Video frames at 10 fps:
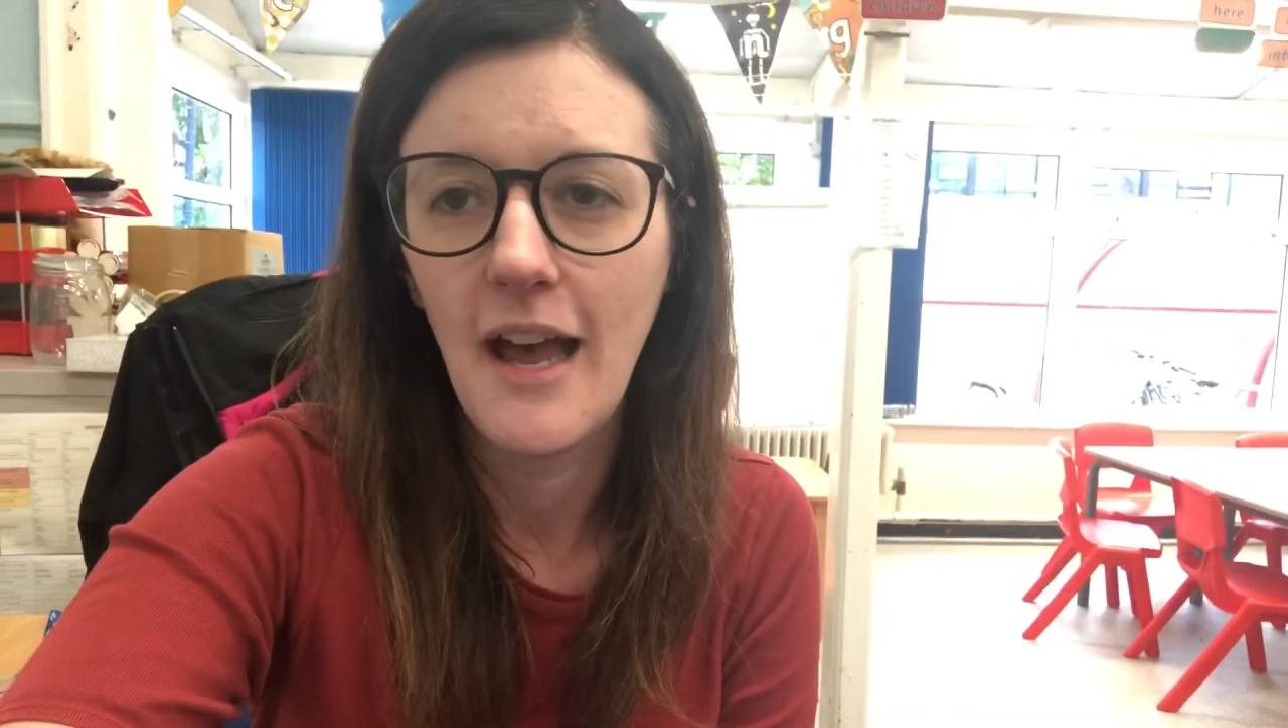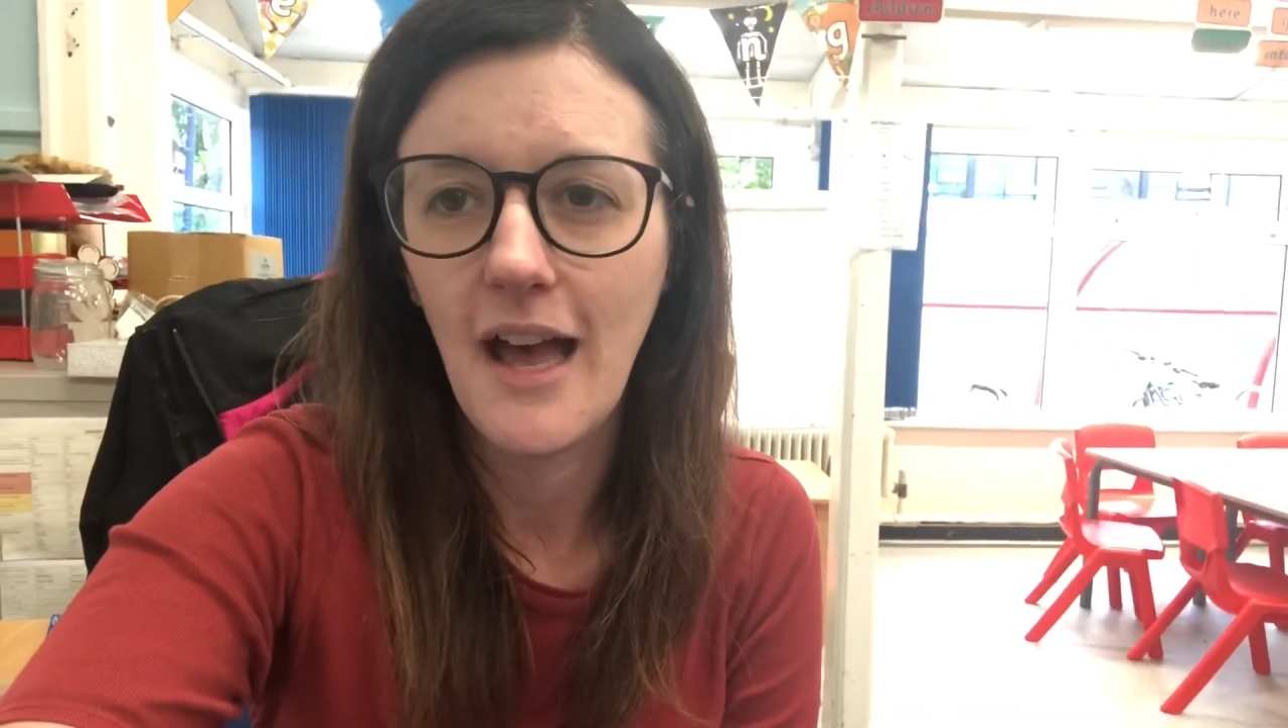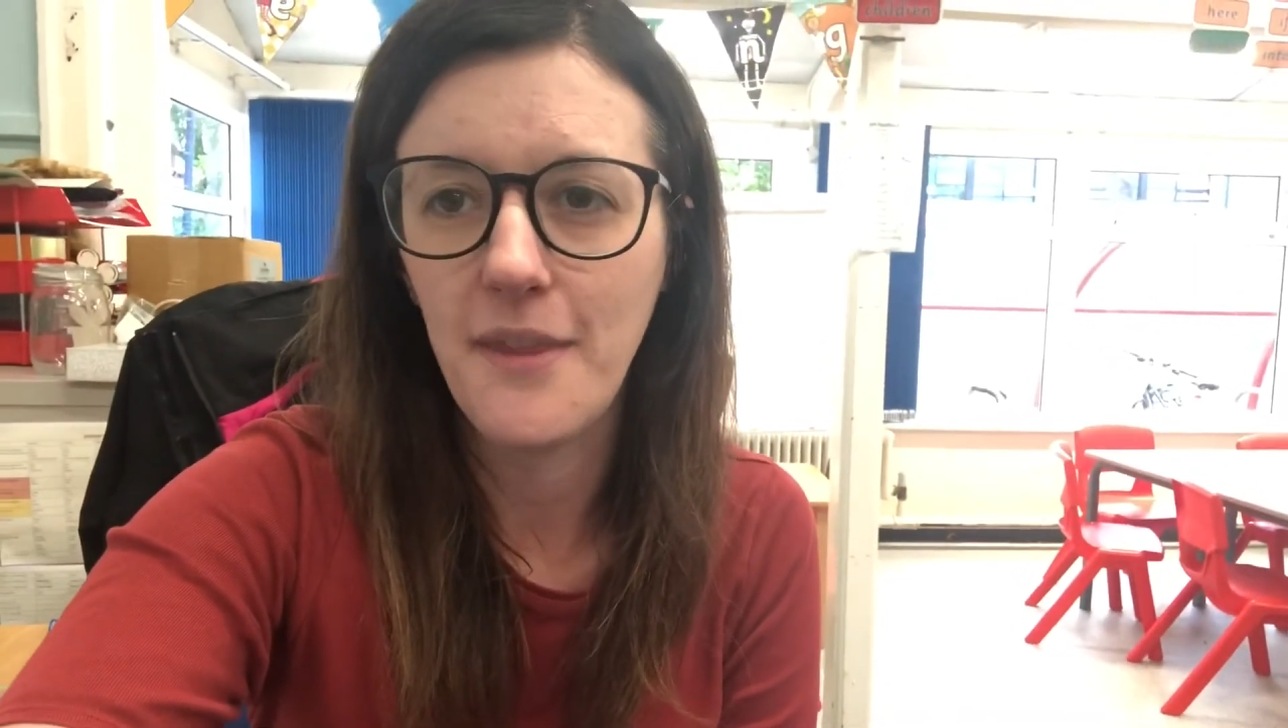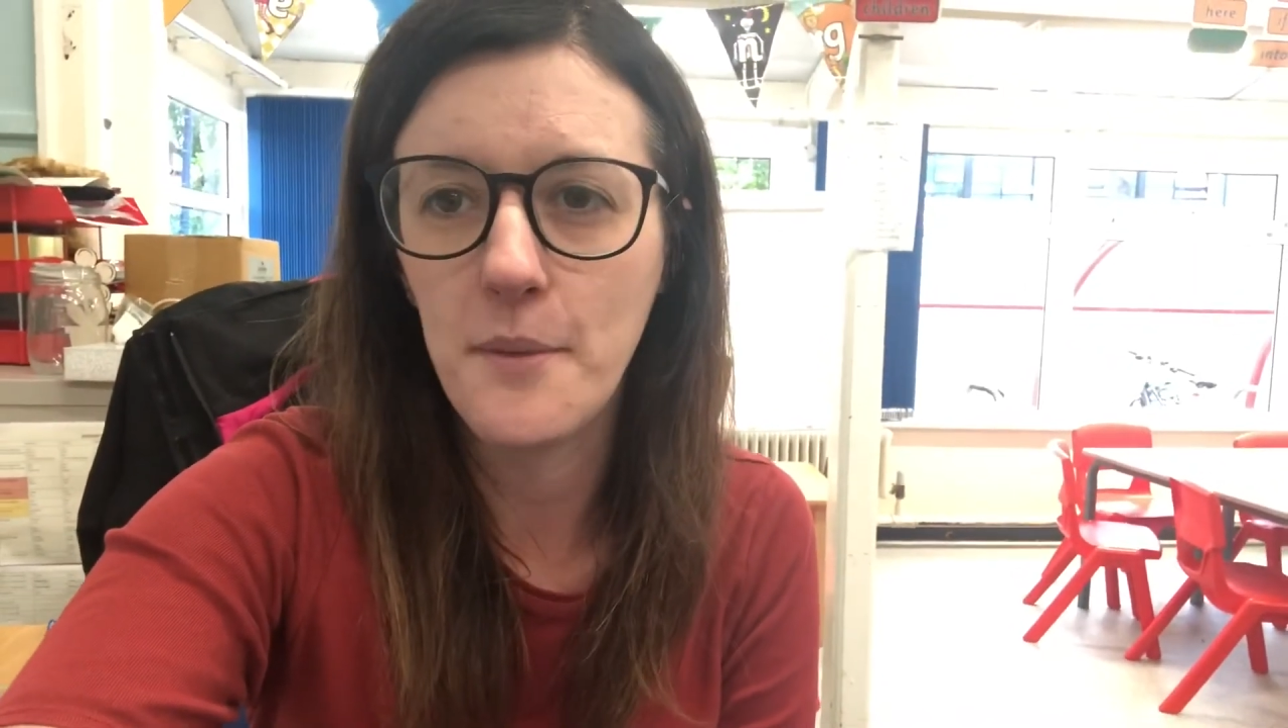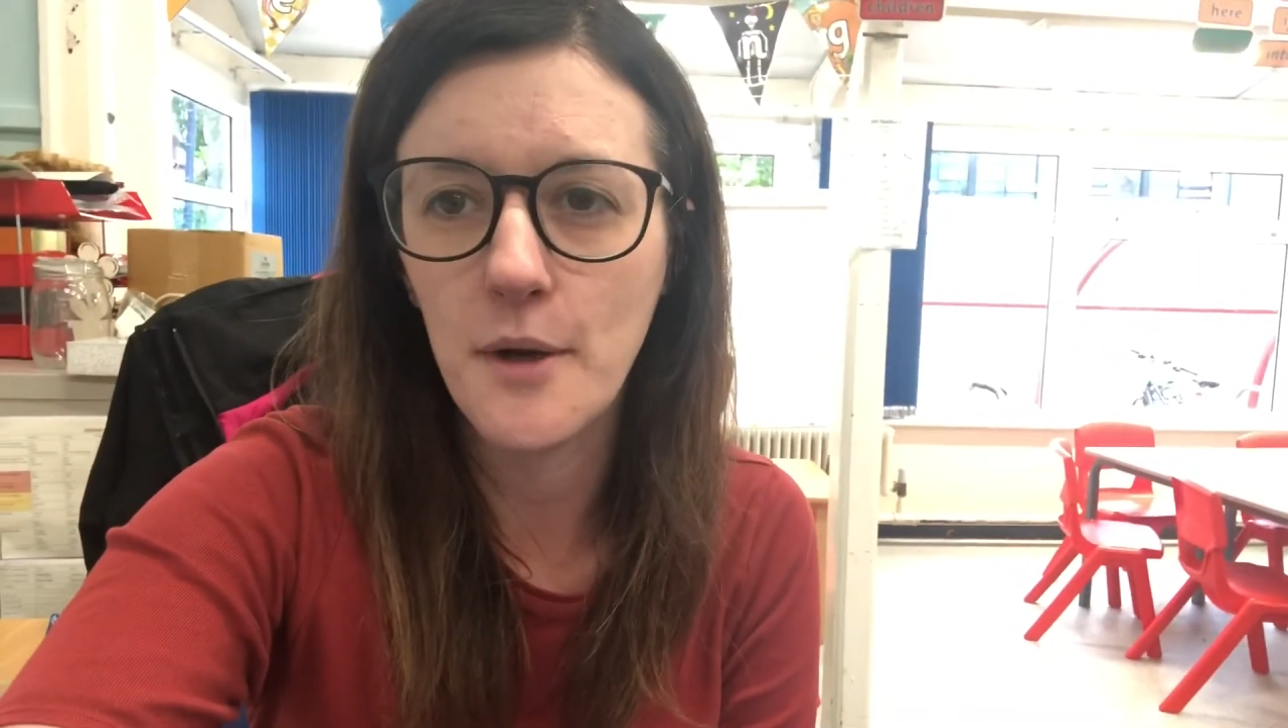I
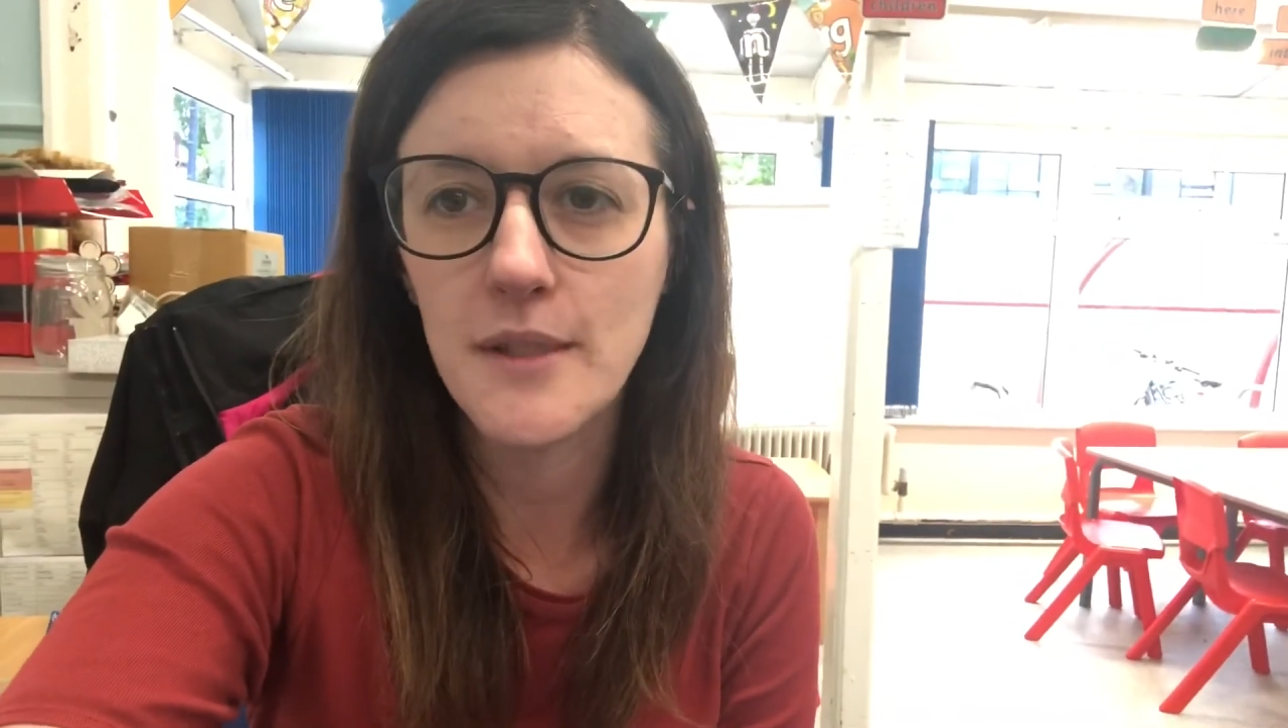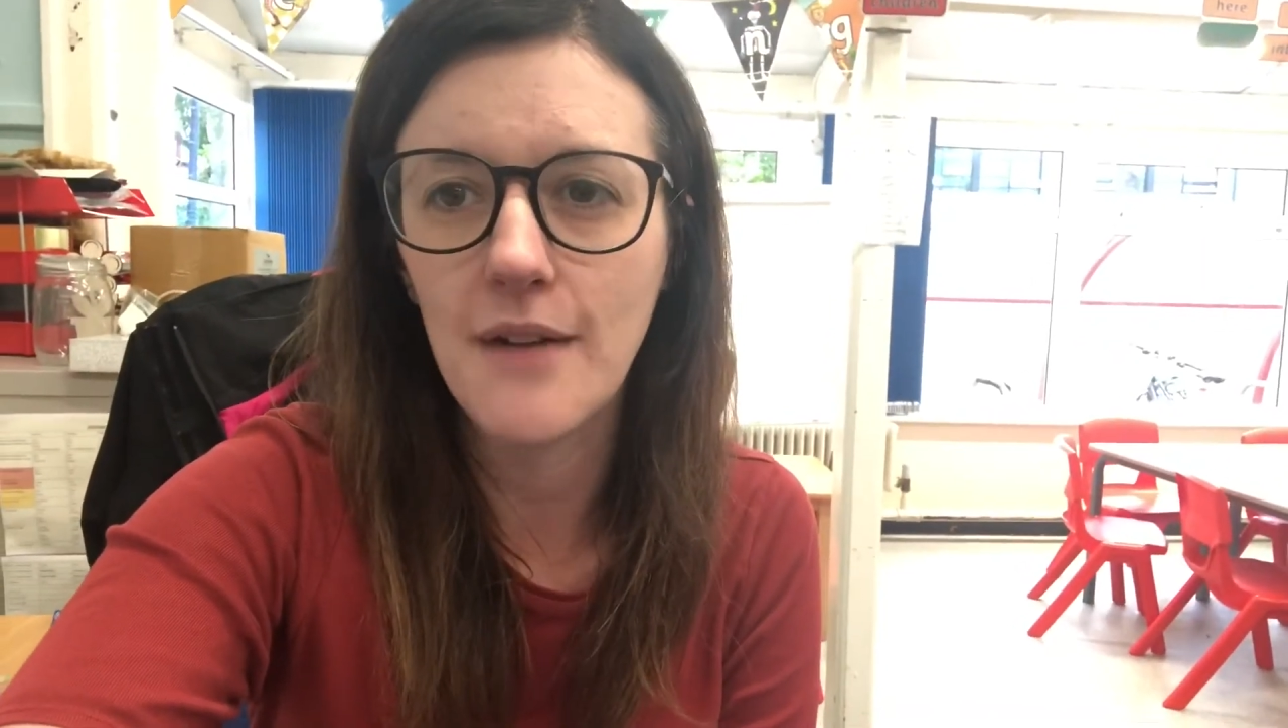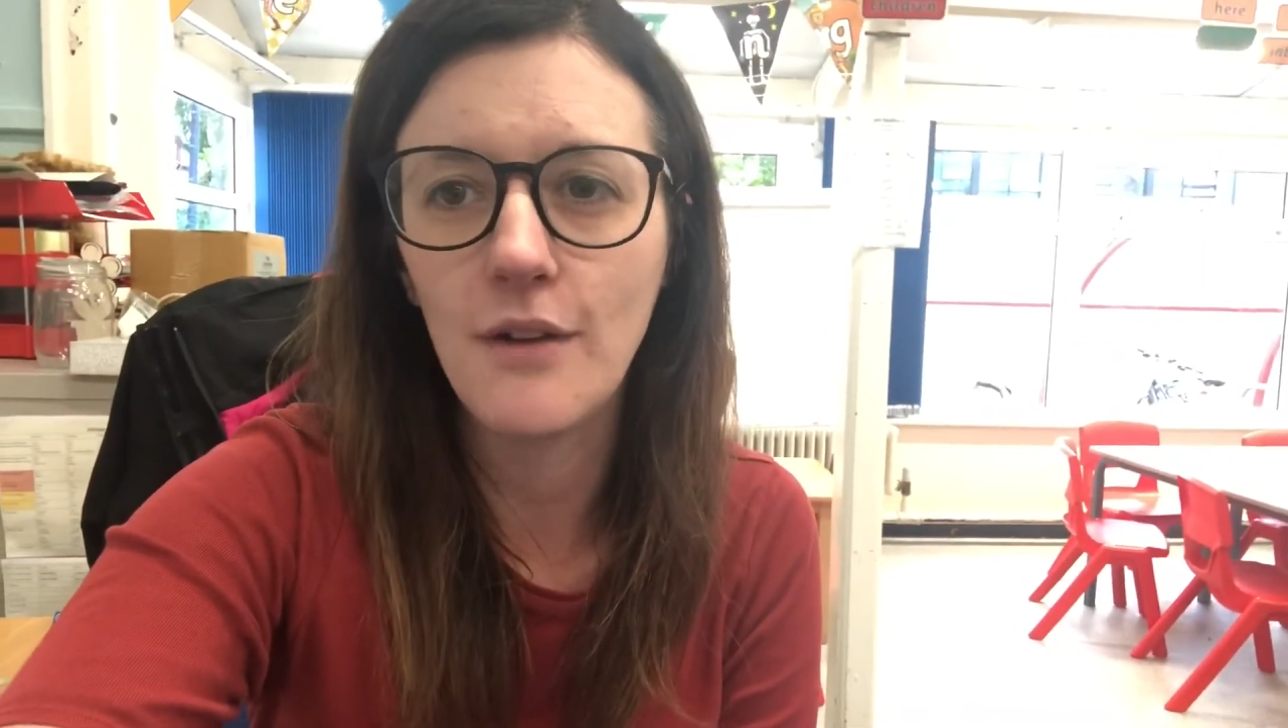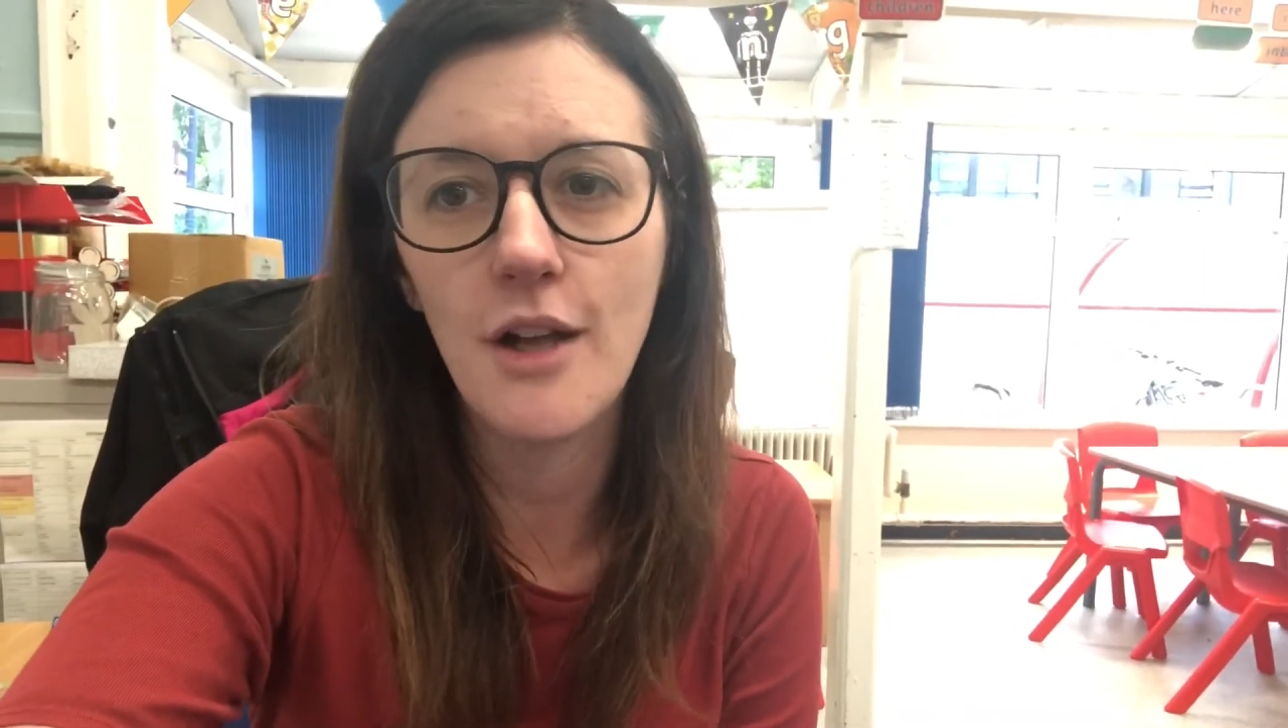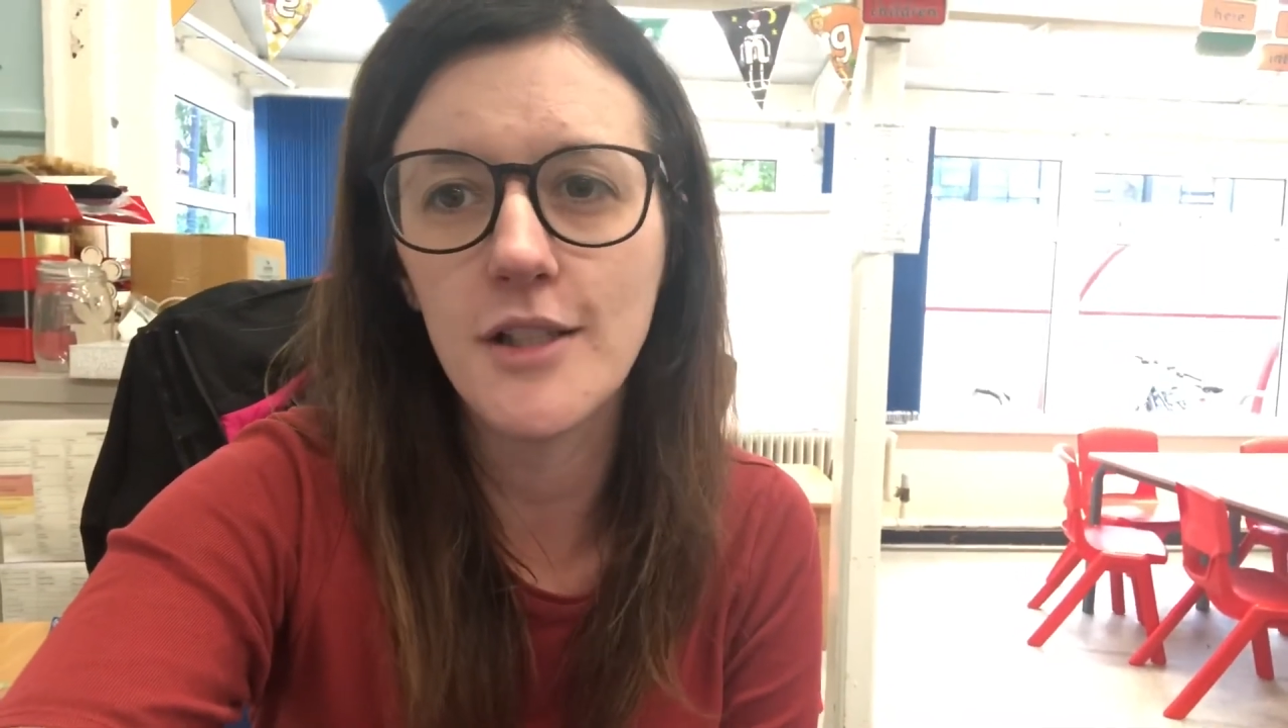think we're going to
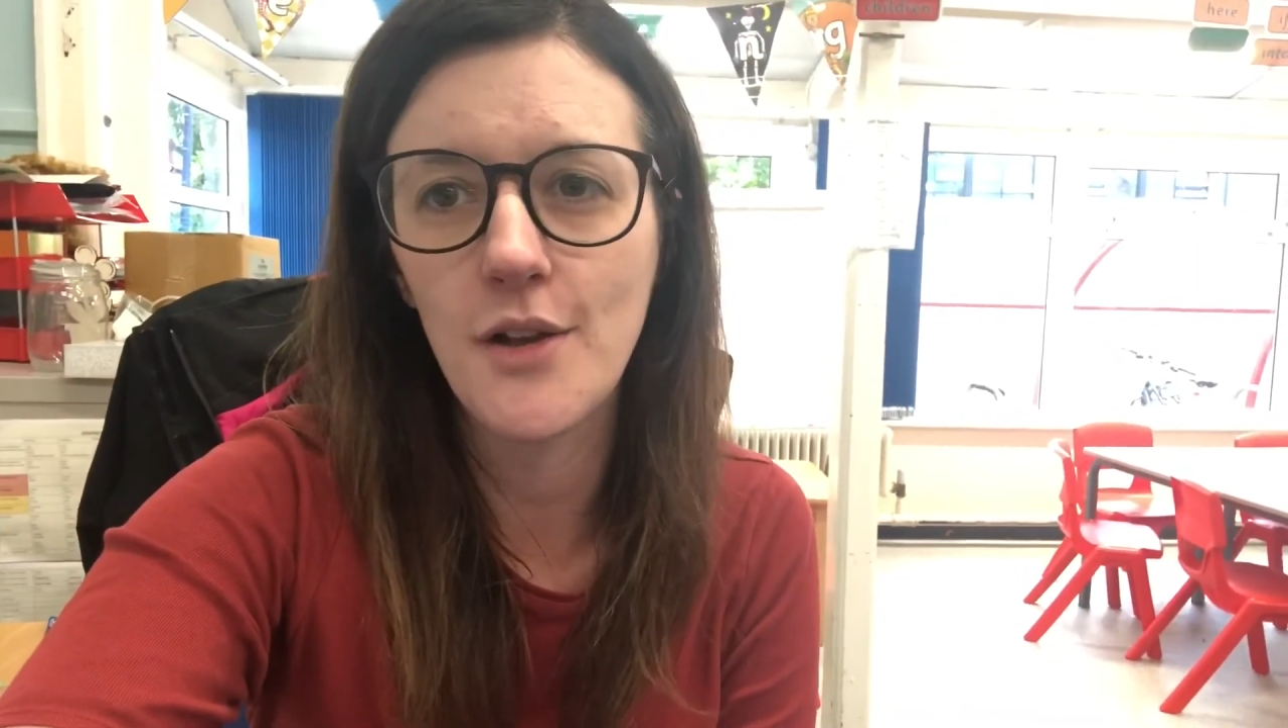have lots